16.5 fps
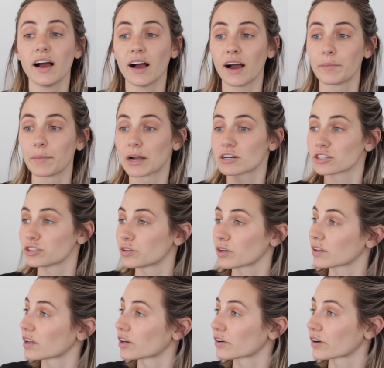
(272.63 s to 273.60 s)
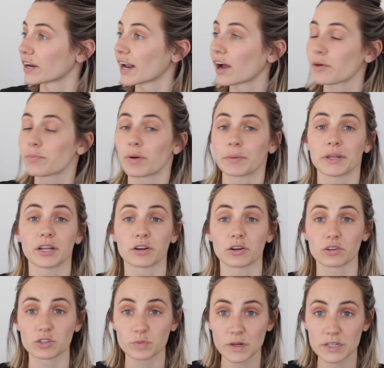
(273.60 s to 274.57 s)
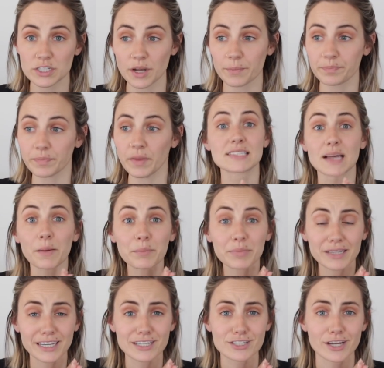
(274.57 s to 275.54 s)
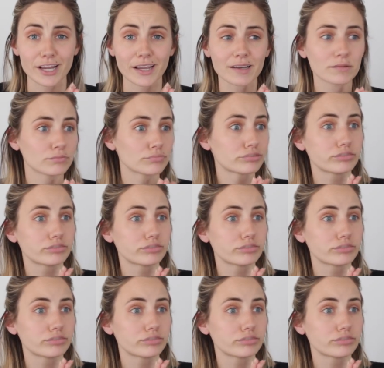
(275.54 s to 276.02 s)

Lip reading: I'm actually doing laundry right now. I probably need to go switch them. Some bleaching.